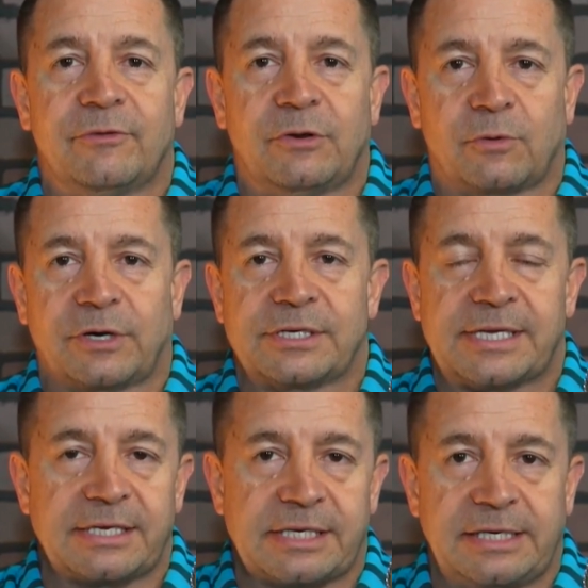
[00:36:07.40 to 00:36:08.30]
an
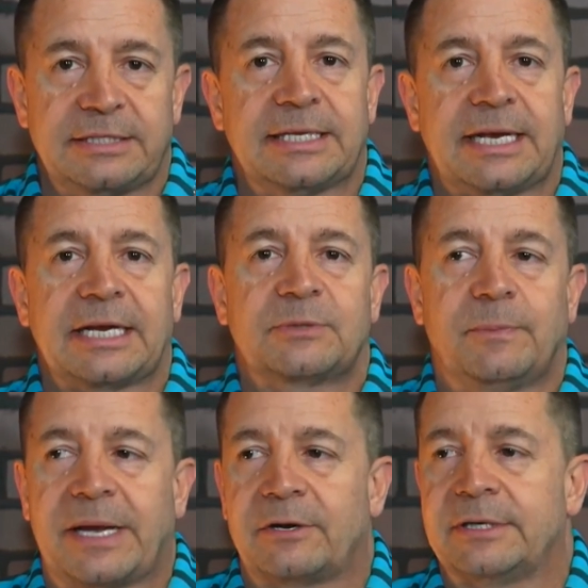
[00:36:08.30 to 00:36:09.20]
organization into the next
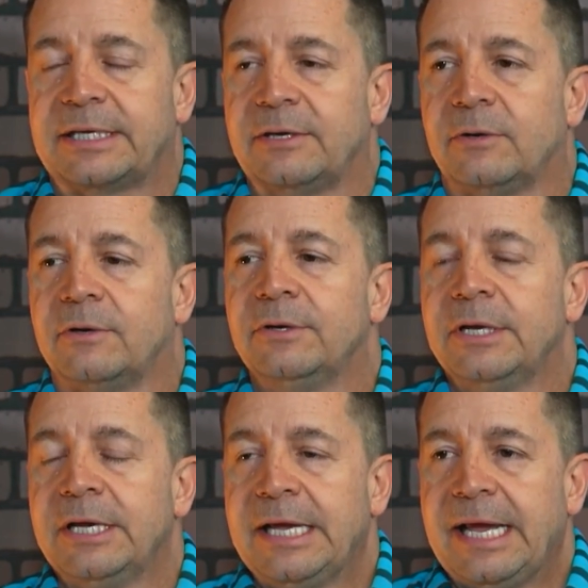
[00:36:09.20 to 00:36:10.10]
better deal
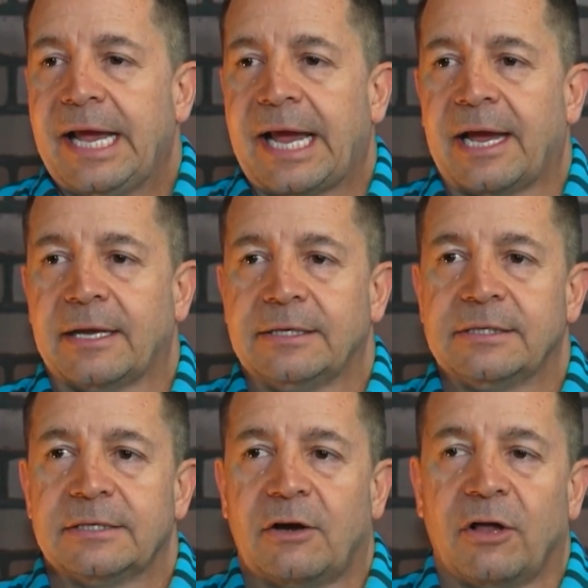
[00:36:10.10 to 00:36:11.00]

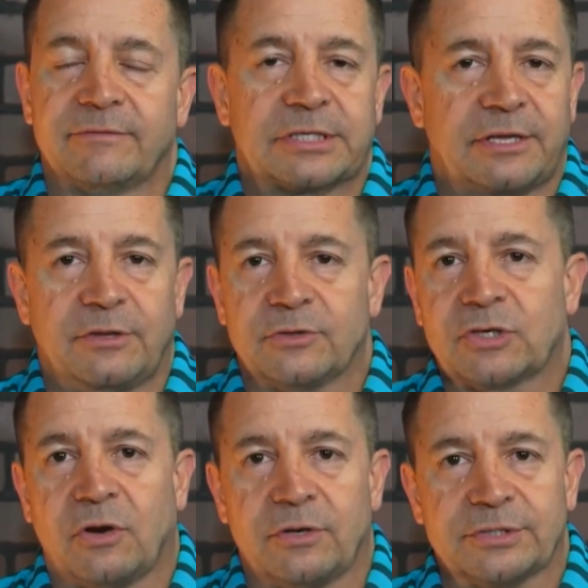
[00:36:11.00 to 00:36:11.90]
and all of a sudden those
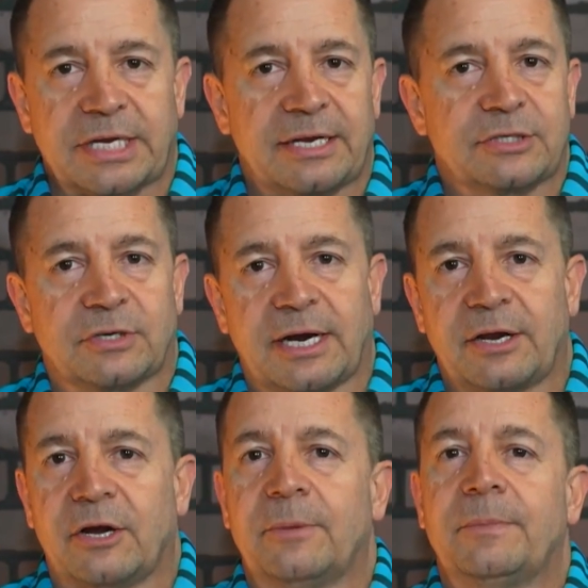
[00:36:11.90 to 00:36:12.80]
calls kind of dried
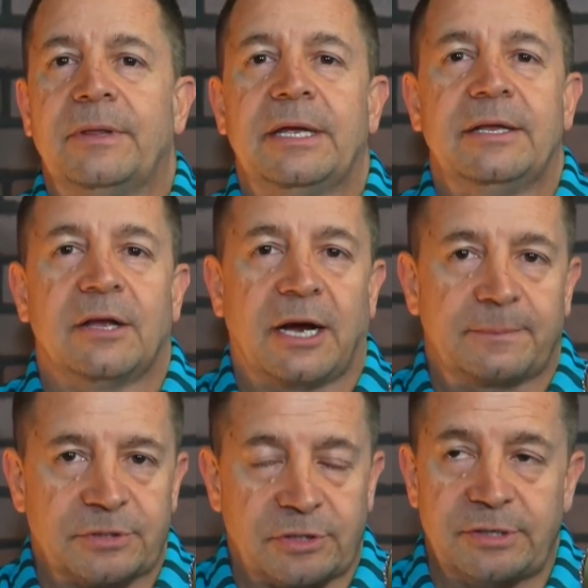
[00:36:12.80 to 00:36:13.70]
up and then the
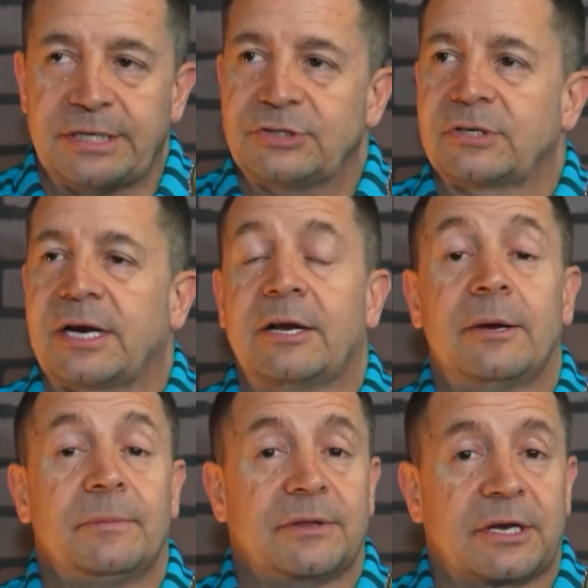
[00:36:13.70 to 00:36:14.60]
opportunities dried
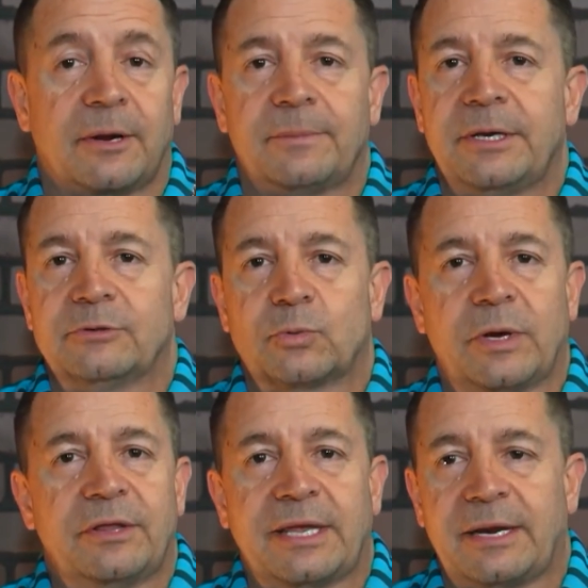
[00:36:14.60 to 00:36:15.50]
up and then the company he was
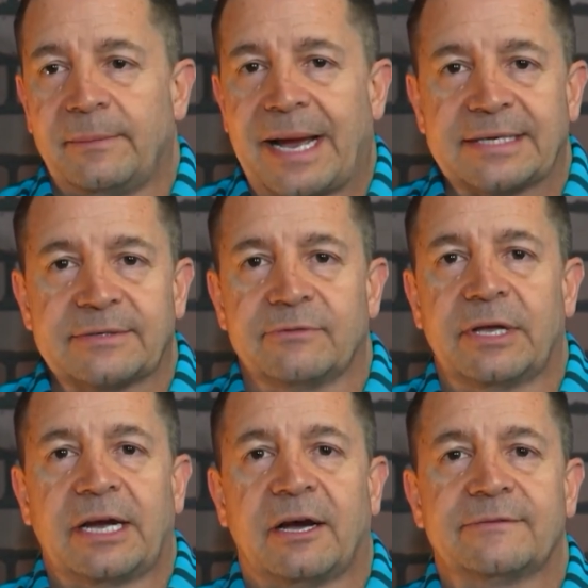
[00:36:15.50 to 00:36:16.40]
with had a massive
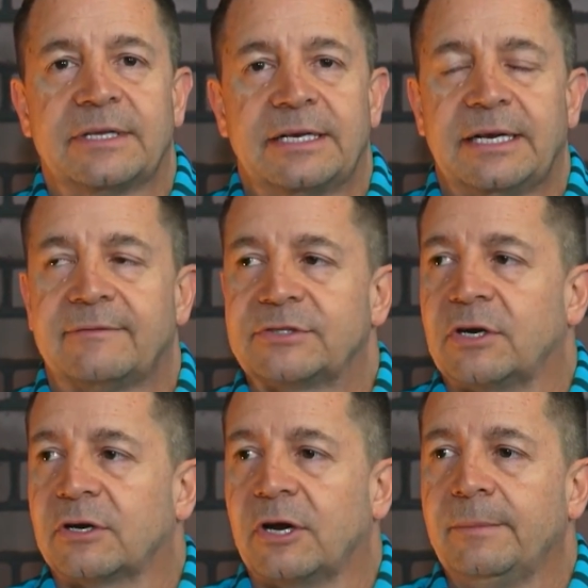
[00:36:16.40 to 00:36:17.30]
layoff that he never
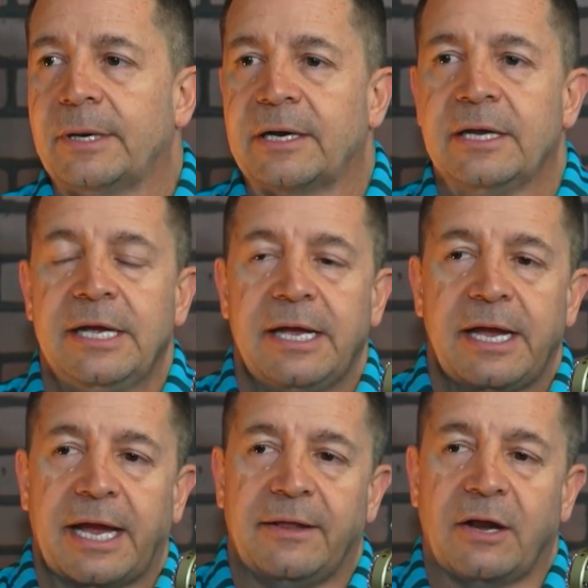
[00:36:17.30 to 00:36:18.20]
saw coming
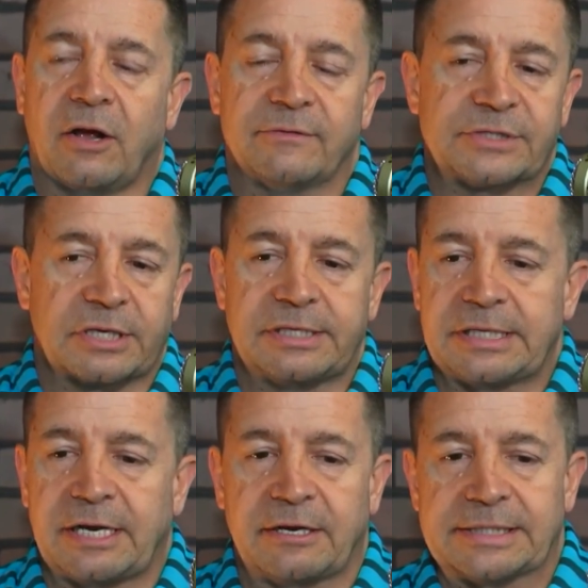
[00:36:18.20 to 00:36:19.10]
and then all of a sudden
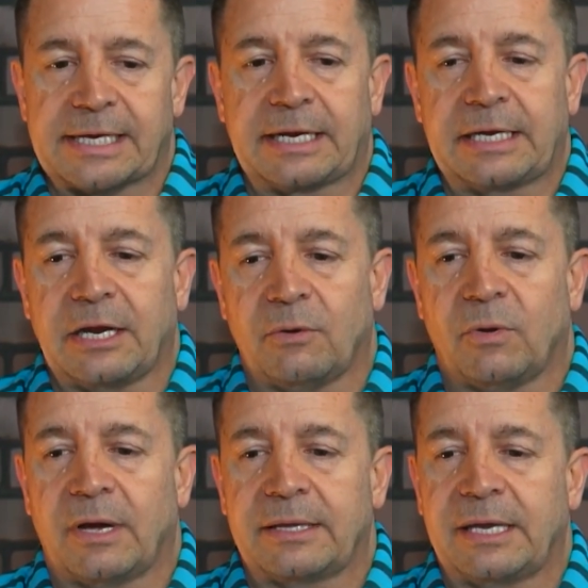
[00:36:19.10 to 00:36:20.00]
you know he's like you know
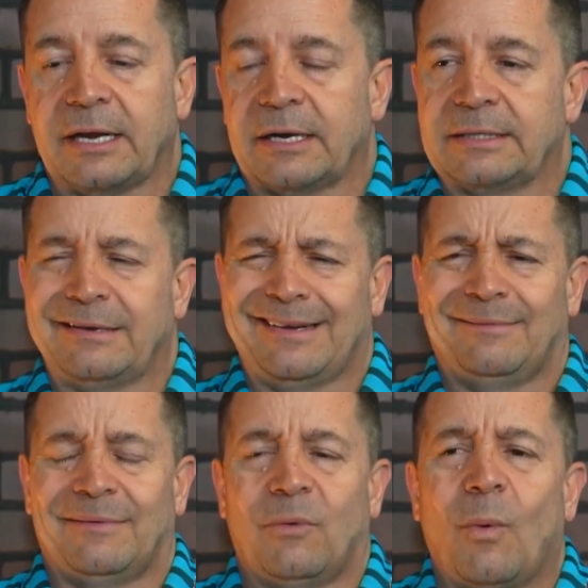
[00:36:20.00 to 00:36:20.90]
well you know
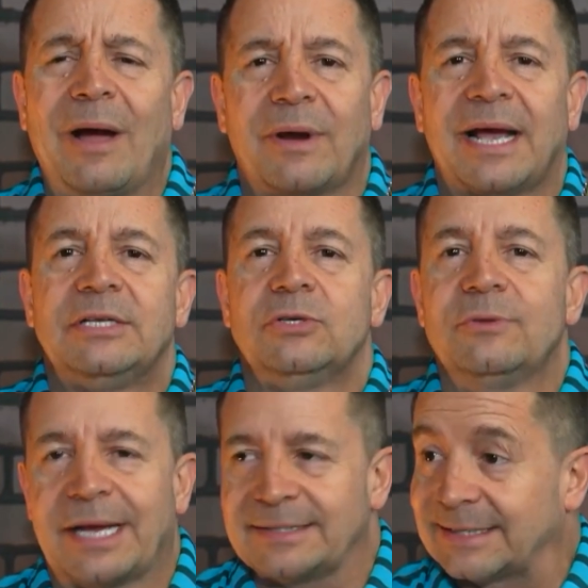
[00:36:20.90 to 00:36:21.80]
why would i do
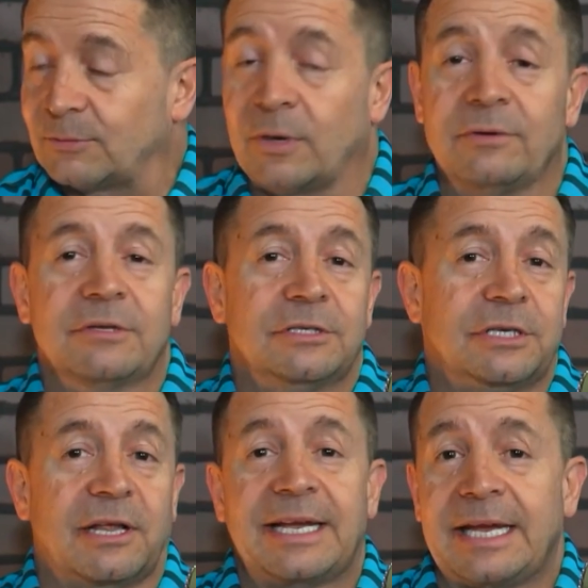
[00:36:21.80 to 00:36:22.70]
that it's like well do you like